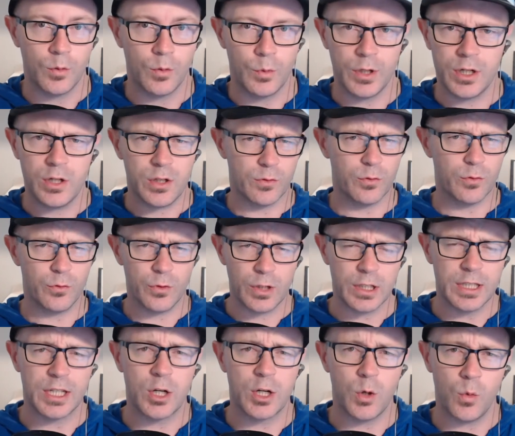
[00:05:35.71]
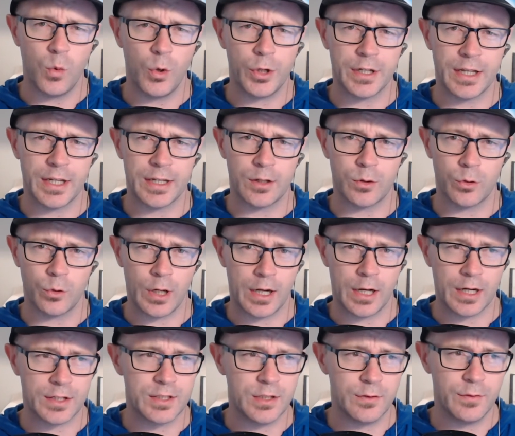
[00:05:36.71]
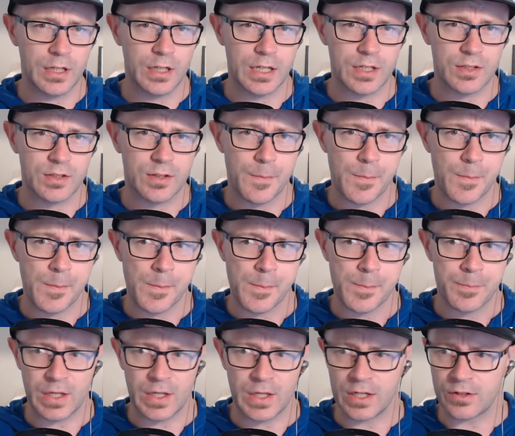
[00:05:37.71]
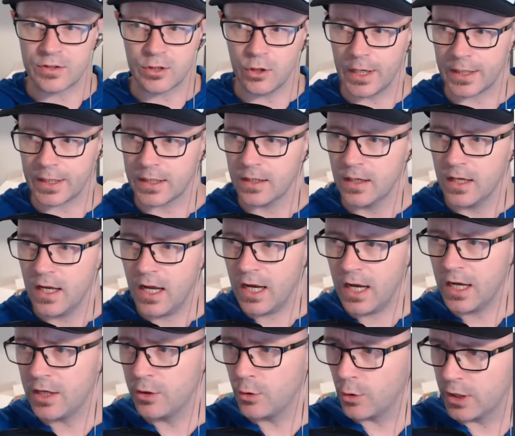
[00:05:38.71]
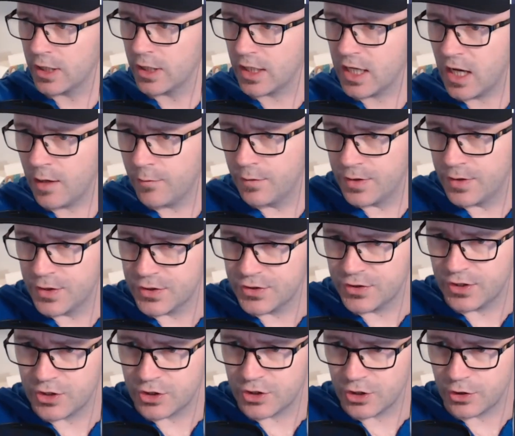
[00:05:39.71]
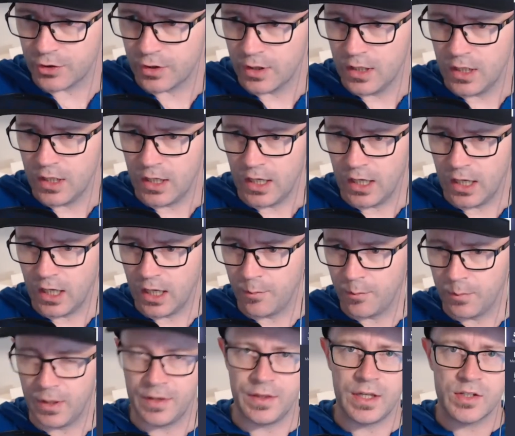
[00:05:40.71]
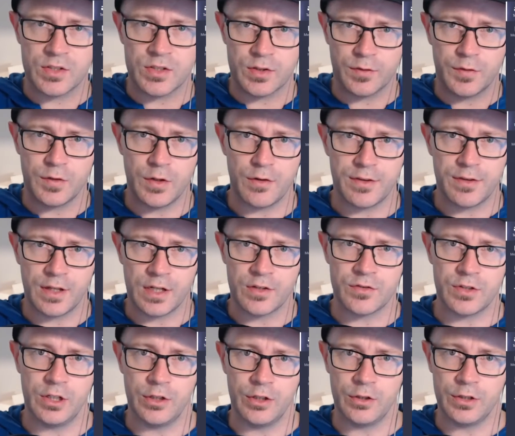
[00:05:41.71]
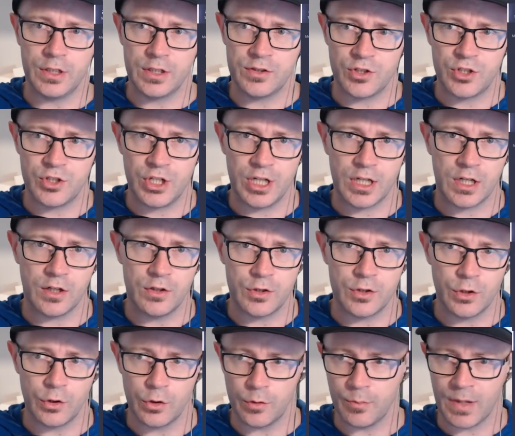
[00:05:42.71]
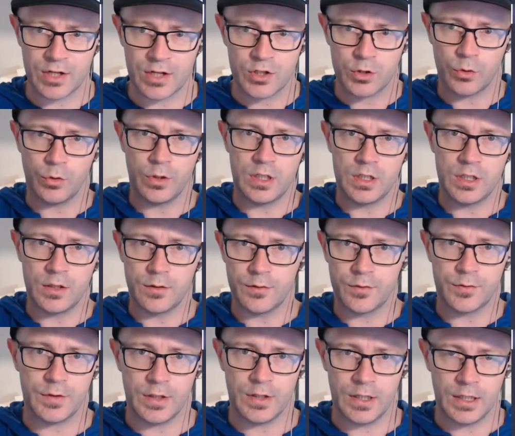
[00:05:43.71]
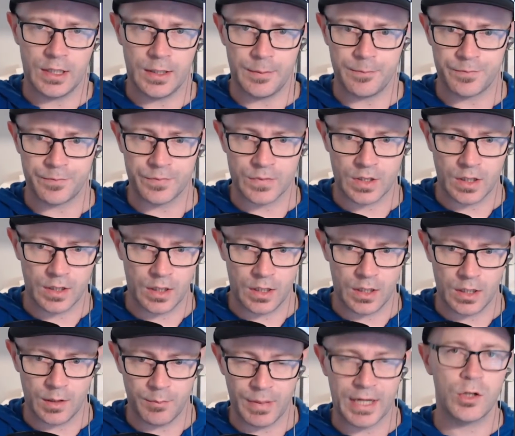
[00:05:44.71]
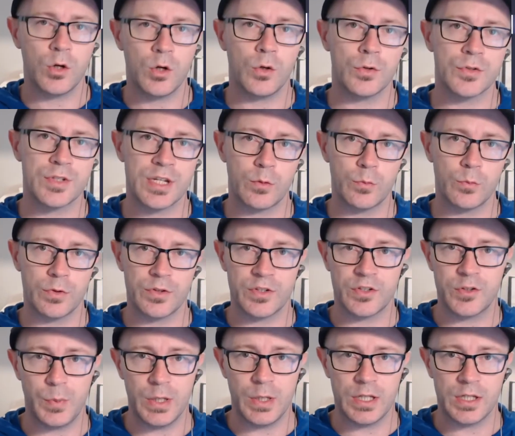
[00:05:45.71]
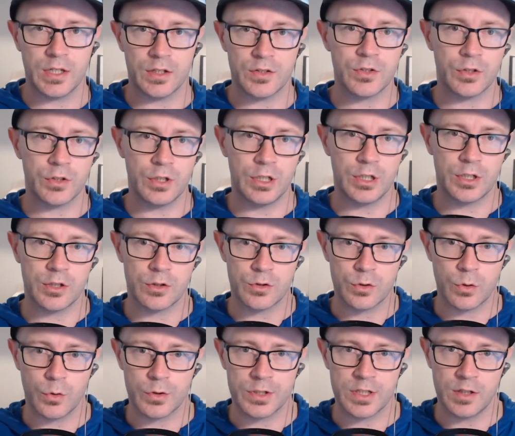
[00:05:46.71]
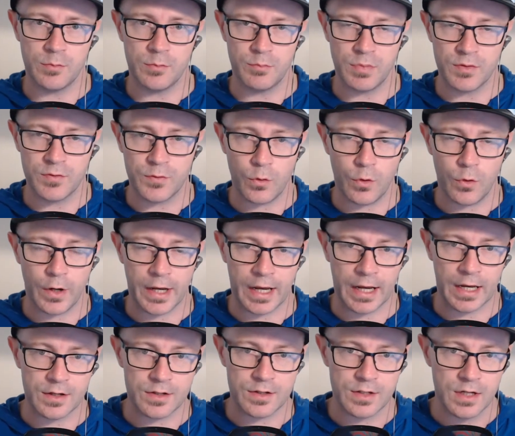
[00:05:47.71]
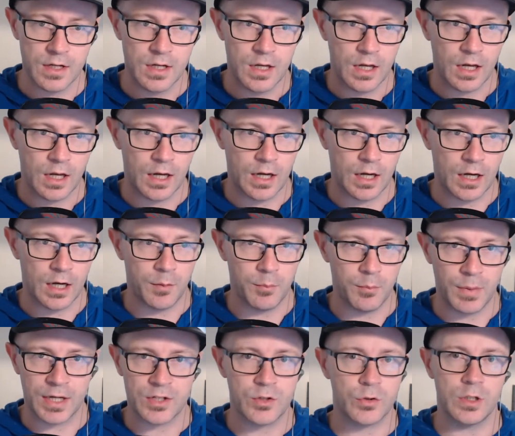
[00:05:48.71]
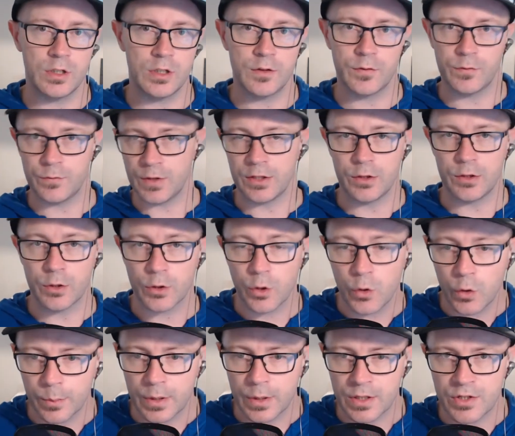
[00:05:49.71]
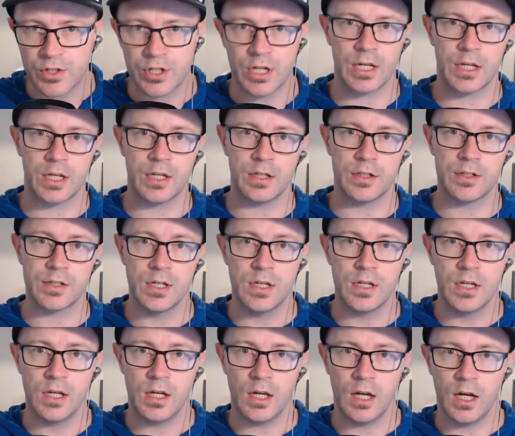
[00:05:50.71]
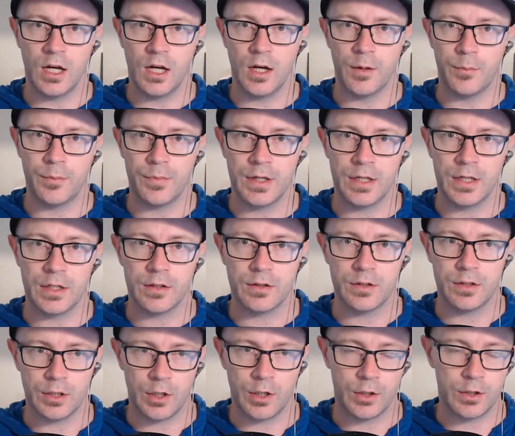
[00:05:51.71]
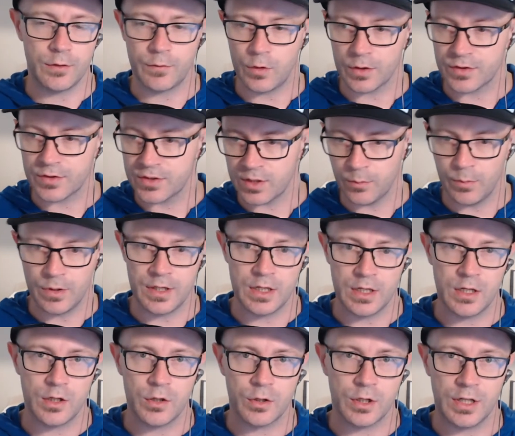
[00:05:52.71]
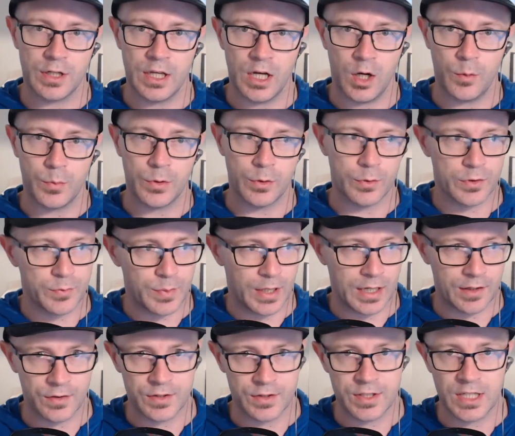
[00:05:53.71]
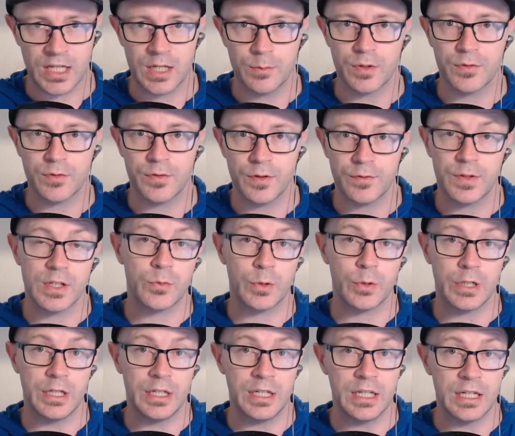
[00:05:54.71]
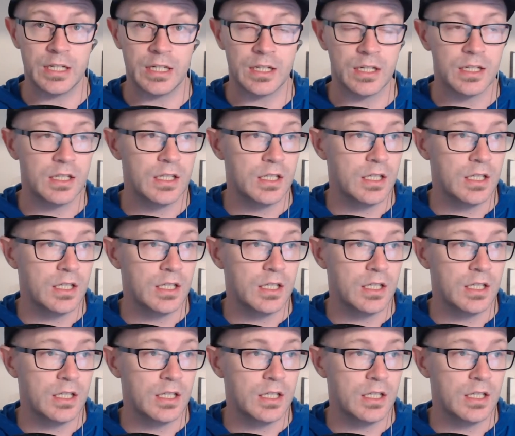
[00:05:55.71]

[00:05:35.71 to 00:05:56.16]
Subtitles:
We could have really coordinated all our activities. Things like, hey, you're going to cover this session, and here's a few things that you need to check and do. Make sure that you've made contact with the speaker so that you can talk to them beforehand. Make sure that you've done your equipment check, and that you've got someone there who can help you as part of the team if that's what you need.